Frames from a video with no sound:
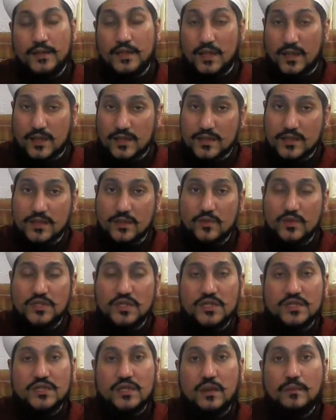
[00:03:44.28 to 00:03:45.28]
The answer
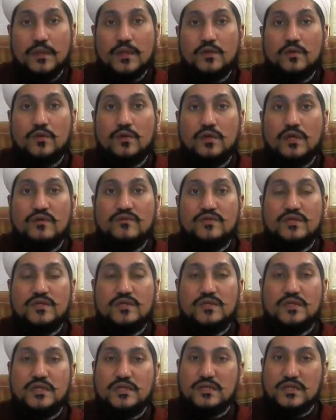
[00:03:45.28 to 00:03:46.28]
which Islamic law gives
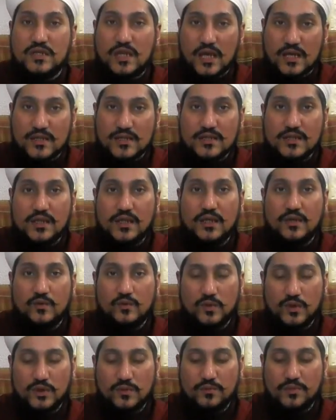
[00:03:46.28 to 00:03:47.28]
us is yes, it
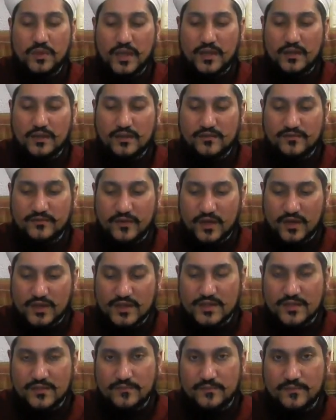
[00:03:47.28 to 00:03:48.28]
would break the
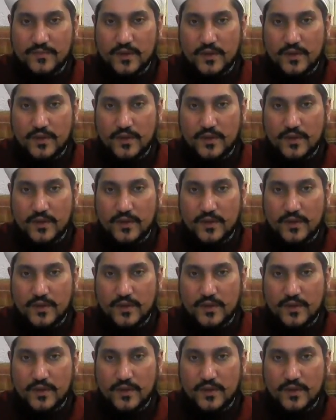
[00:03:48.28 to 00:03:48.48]
fast.